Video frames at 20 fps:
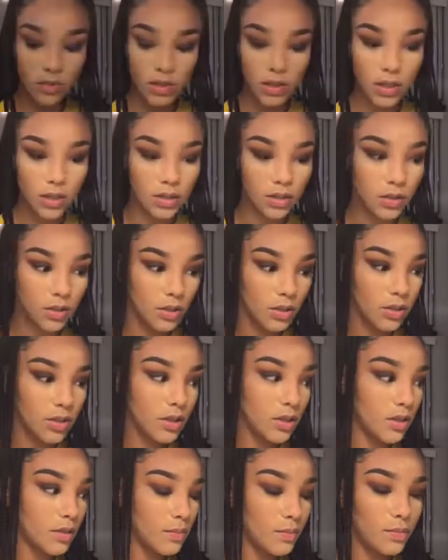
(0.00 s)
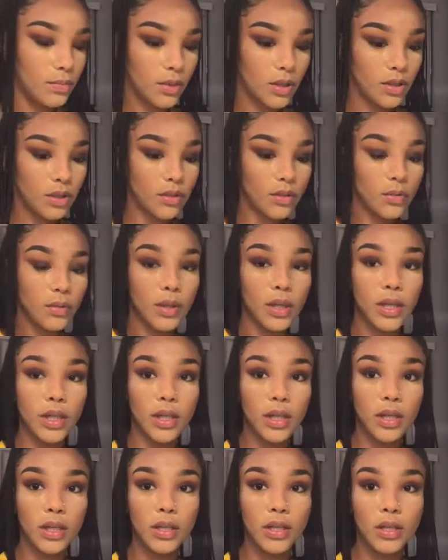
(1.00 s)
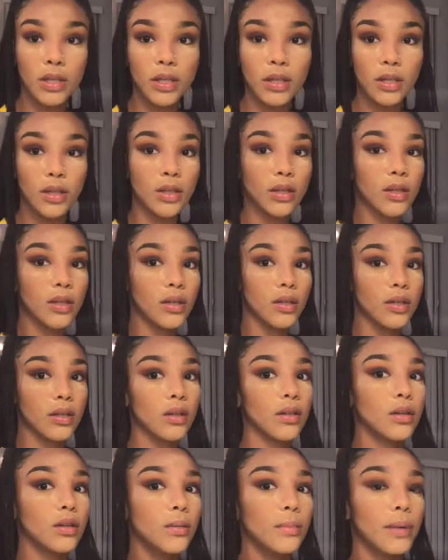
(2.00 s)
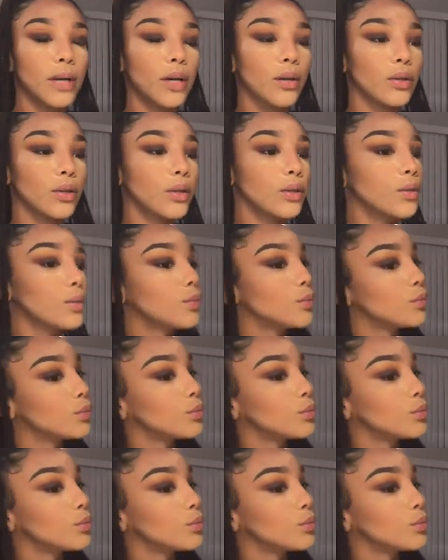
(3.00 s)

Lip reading: with that, you can just brush away your powder.